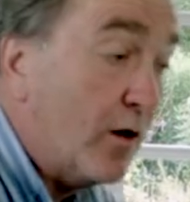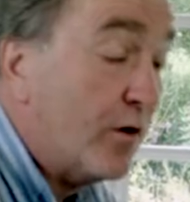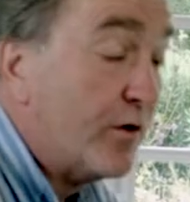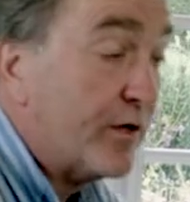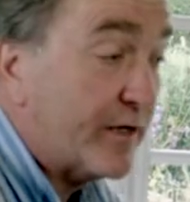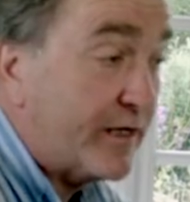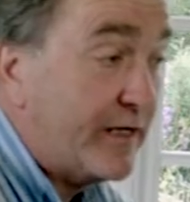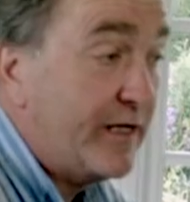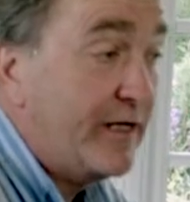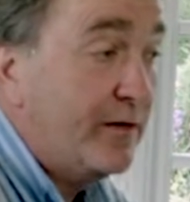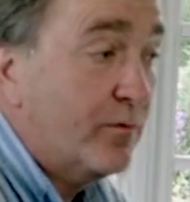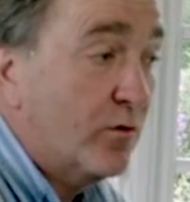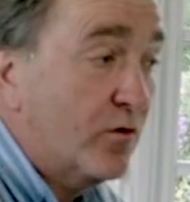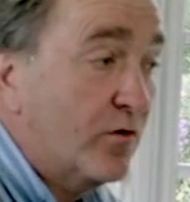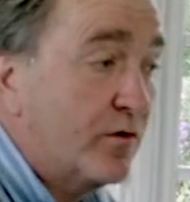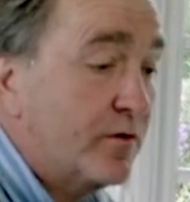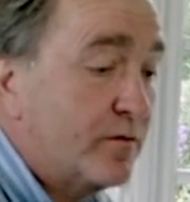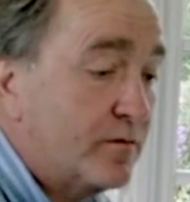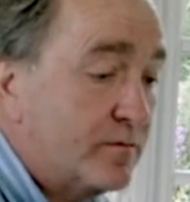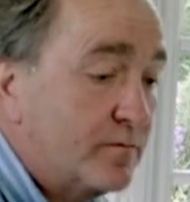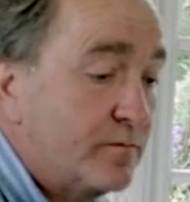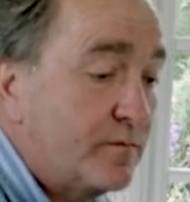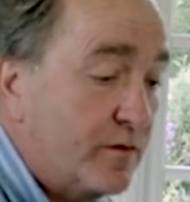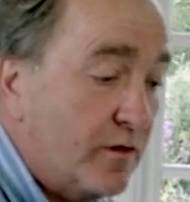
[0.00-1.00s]
on a keyboard,
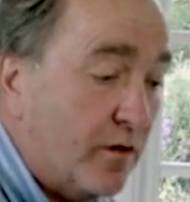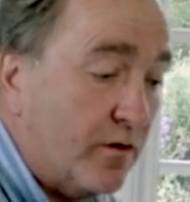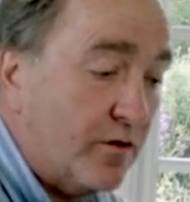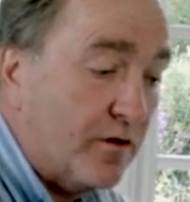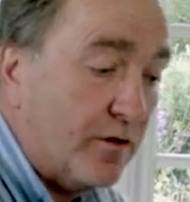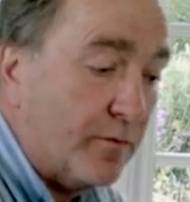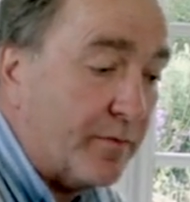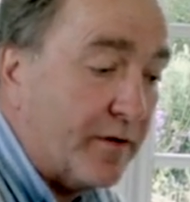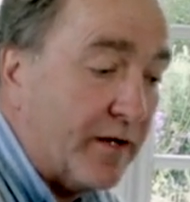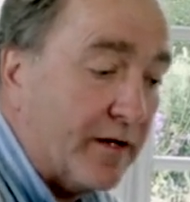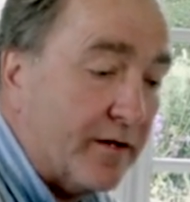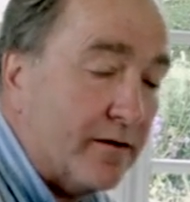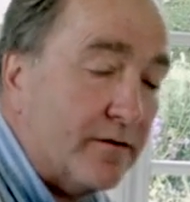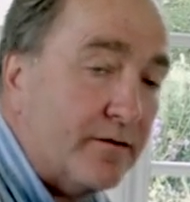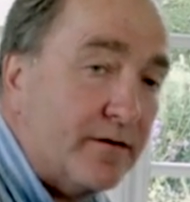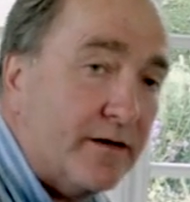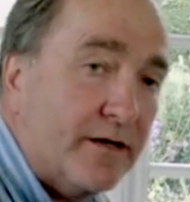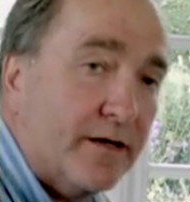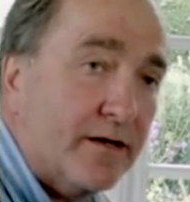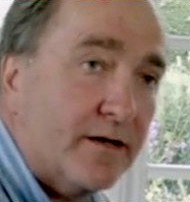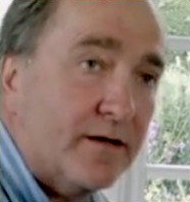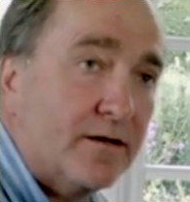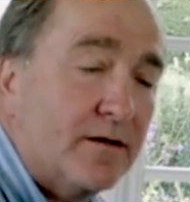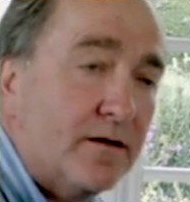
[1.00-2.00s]
not on a, on a piano.
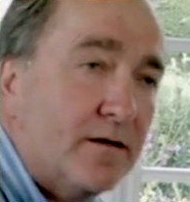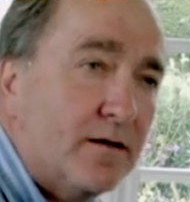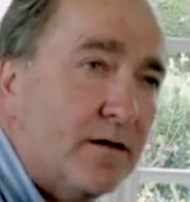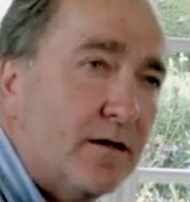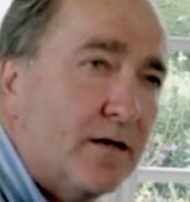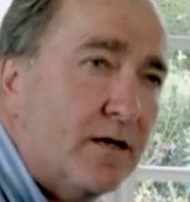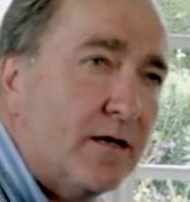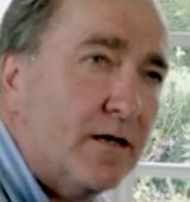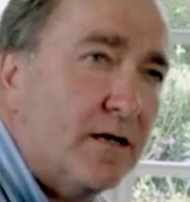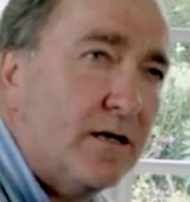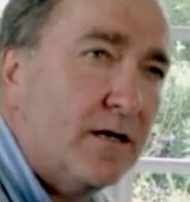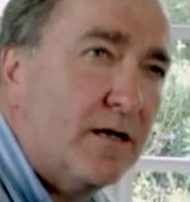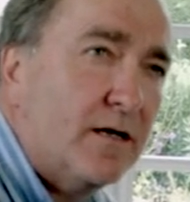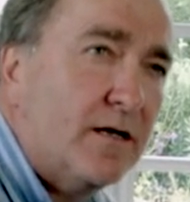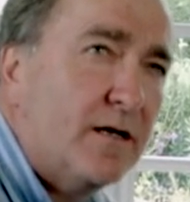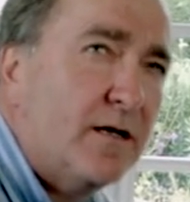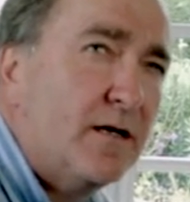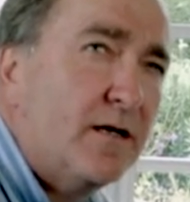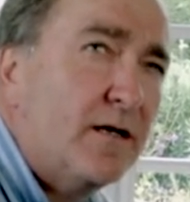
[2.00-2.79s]
Yeah. Uh,